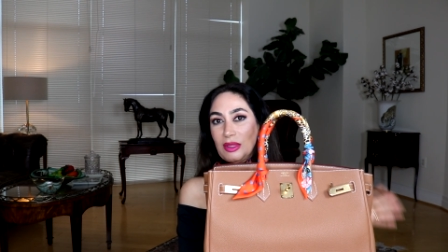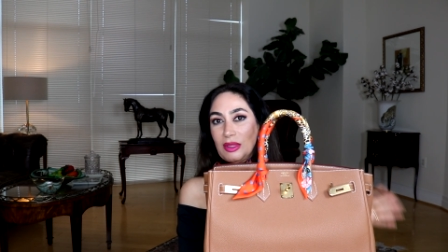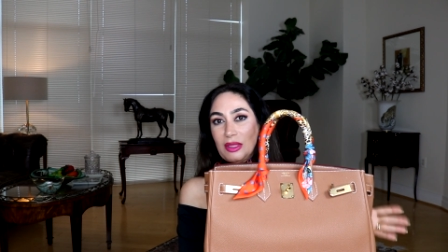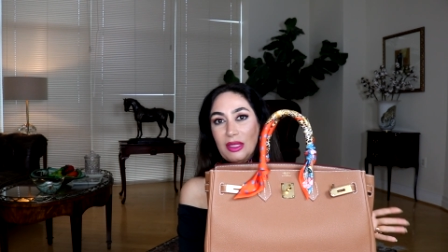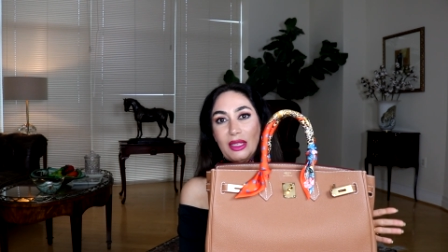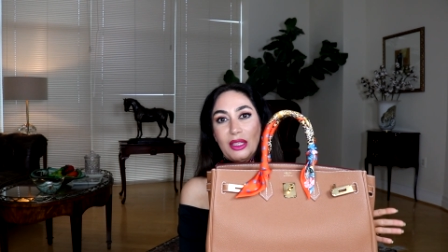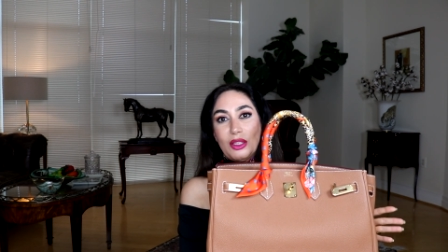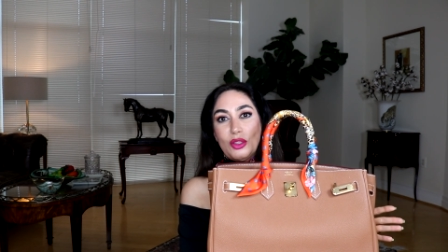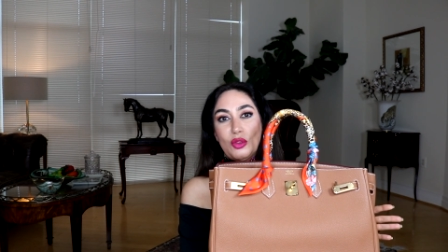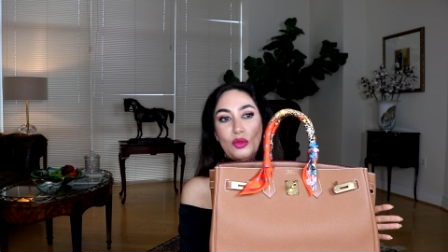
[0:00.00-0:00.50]

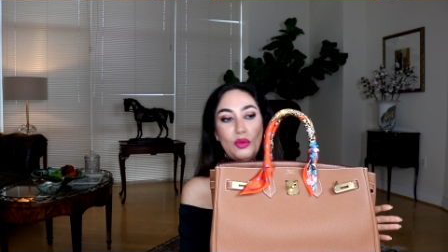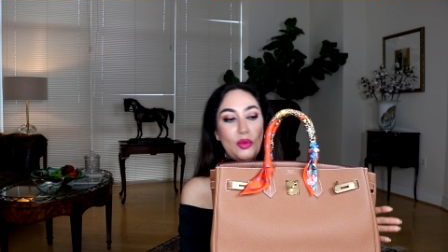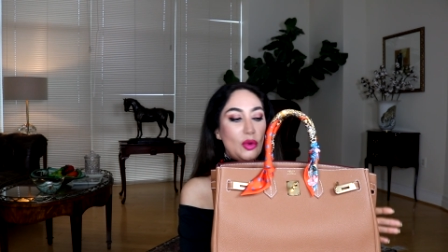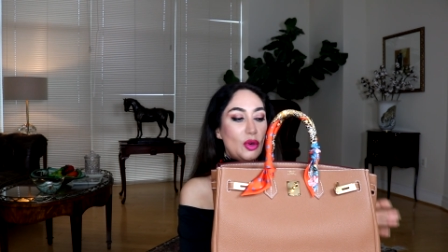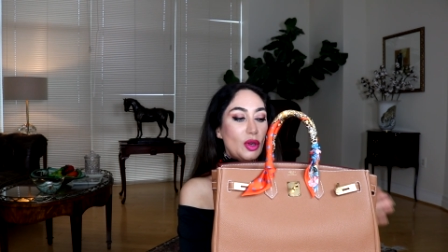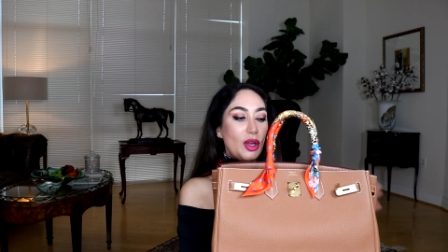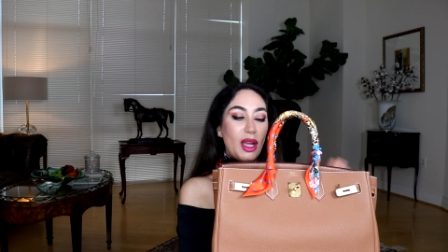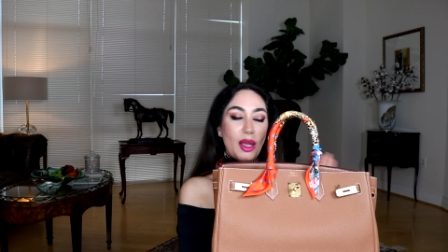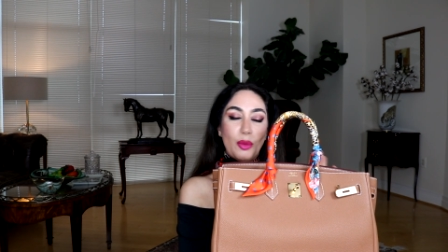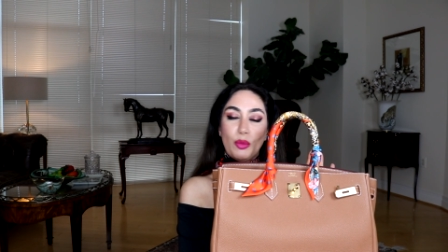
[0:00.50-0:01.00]
take it to
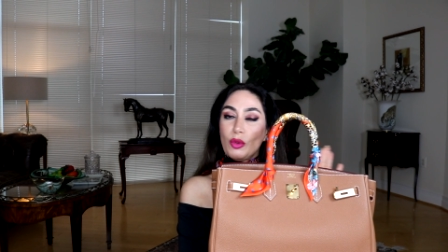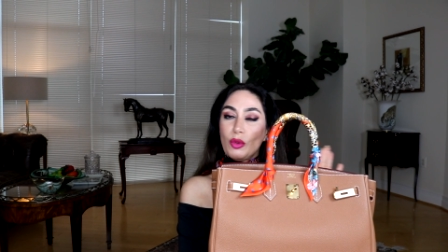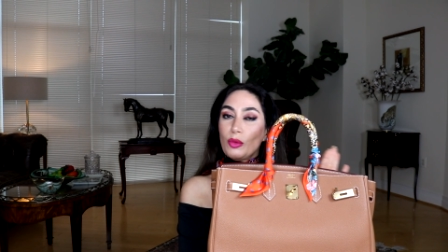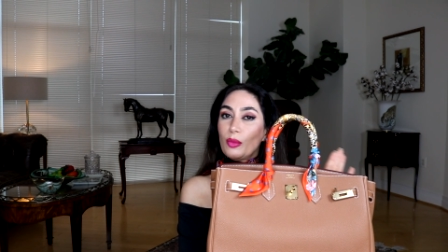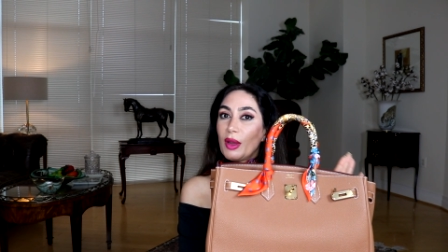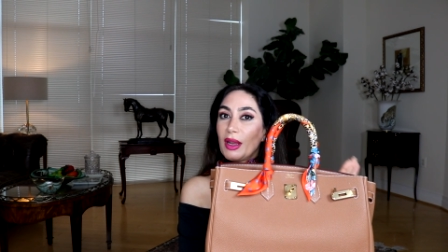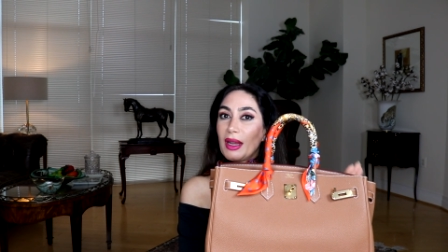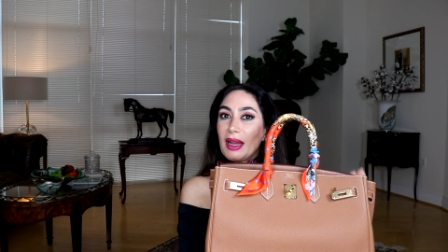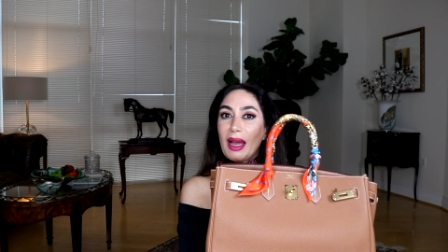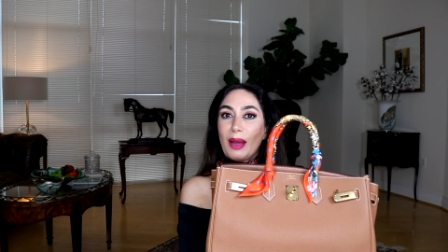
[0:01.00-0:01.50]
work. I put
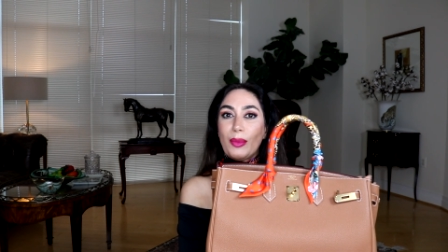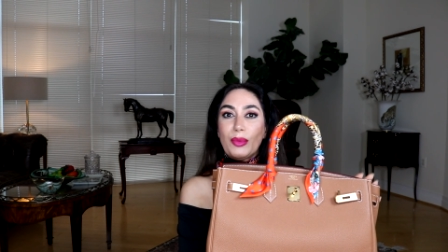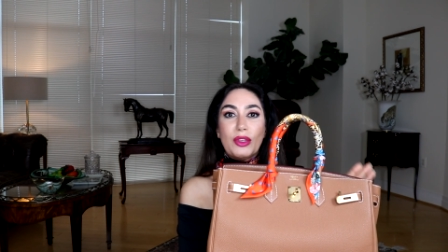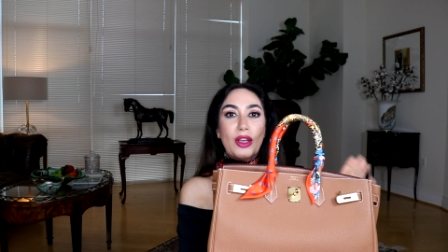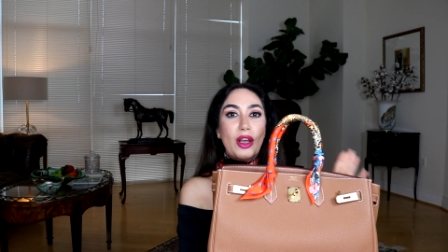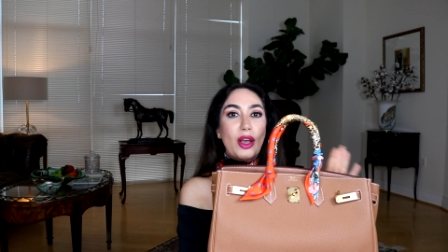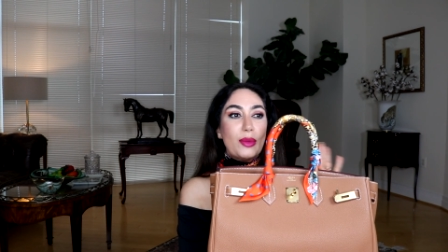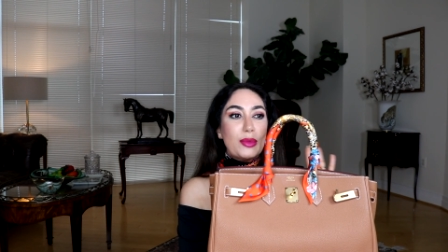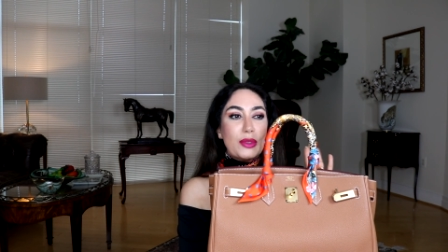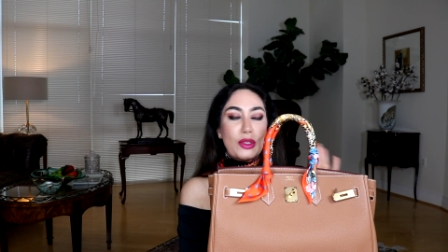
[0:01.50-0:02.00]
my laptop,